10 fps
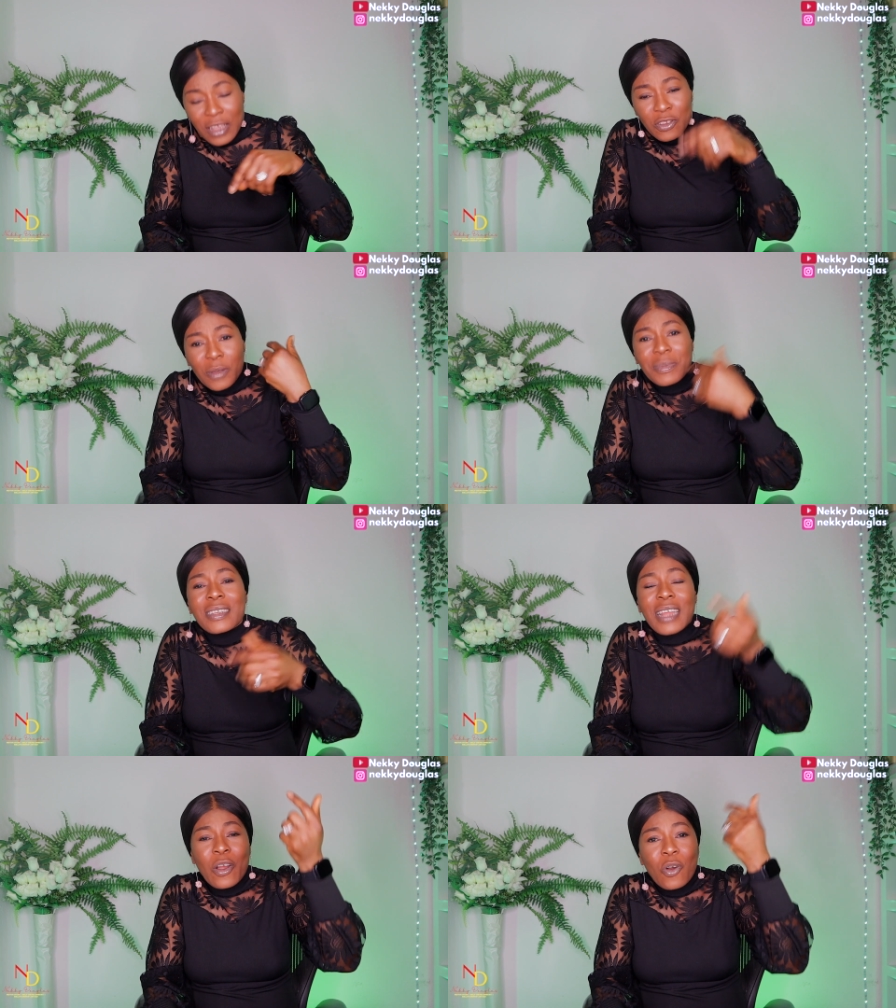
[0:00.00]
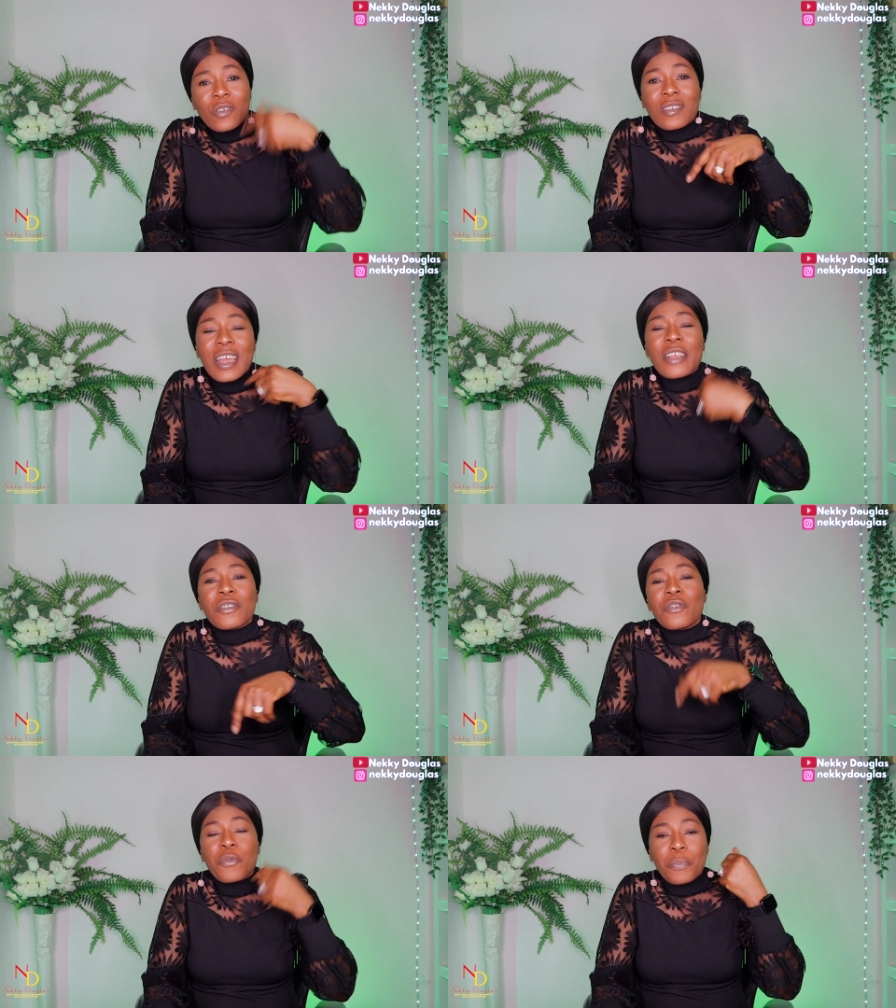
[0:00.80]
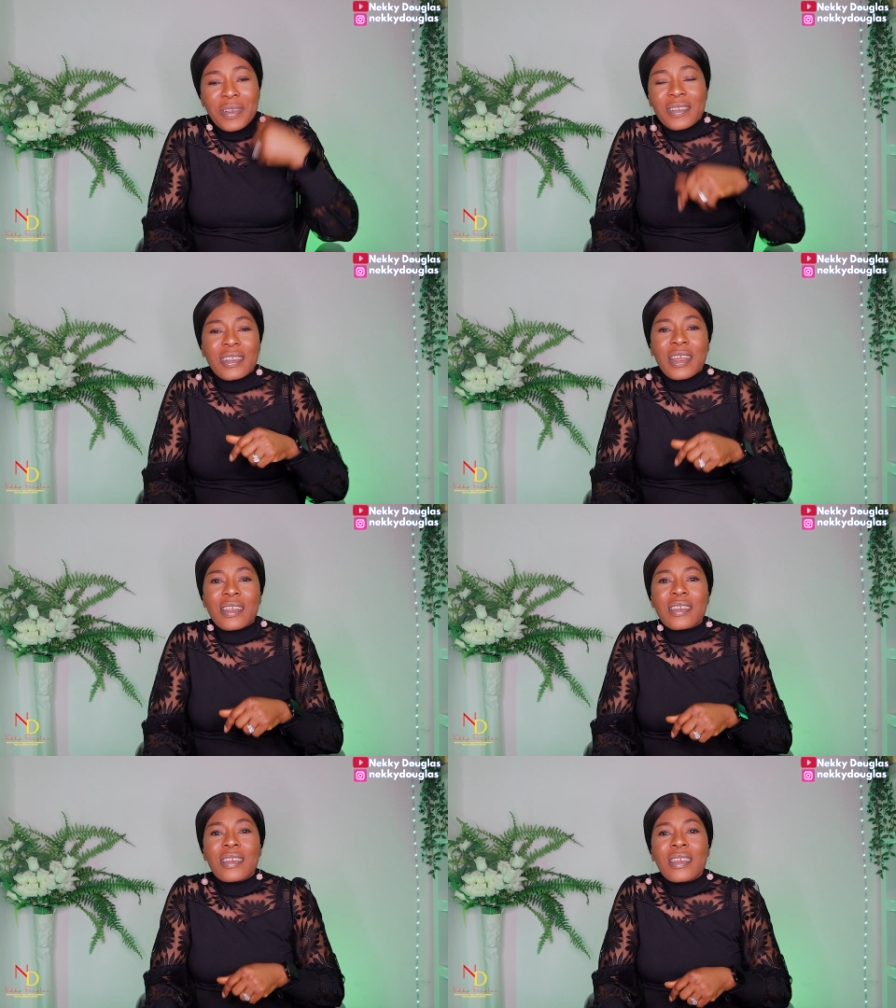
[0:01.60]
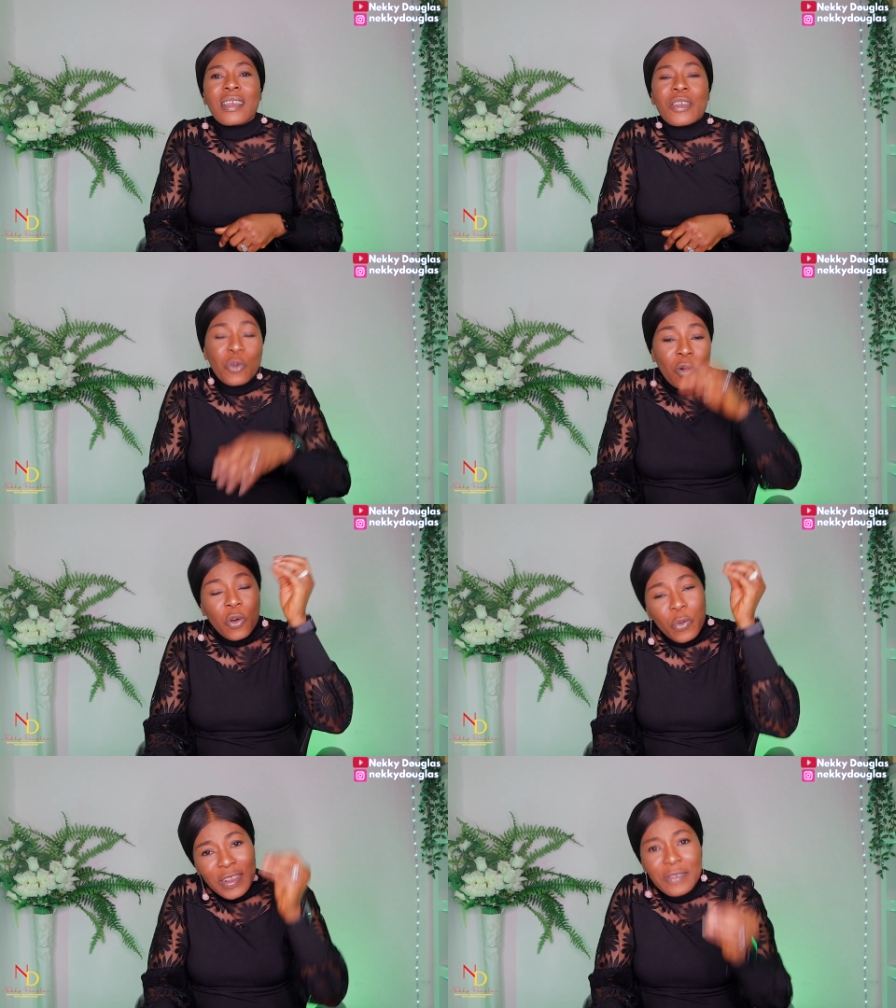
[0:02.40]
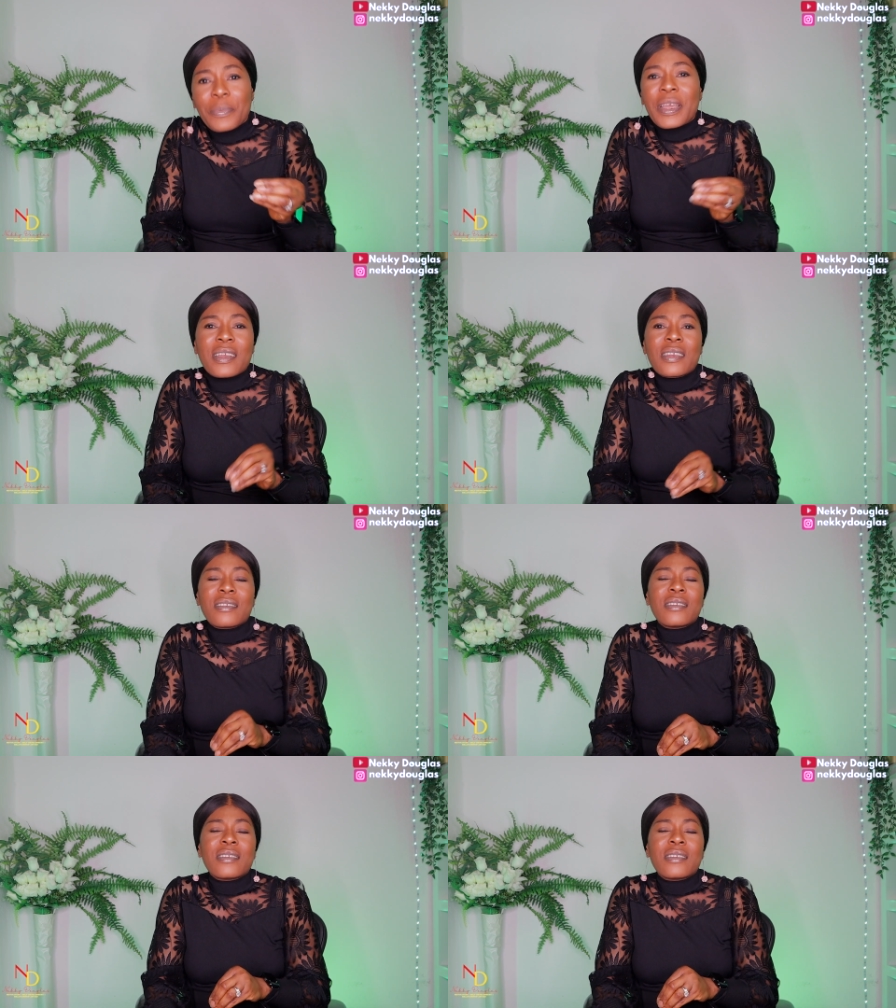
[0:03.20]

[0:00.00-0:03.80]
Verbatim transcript: something that concerns you personally you always beg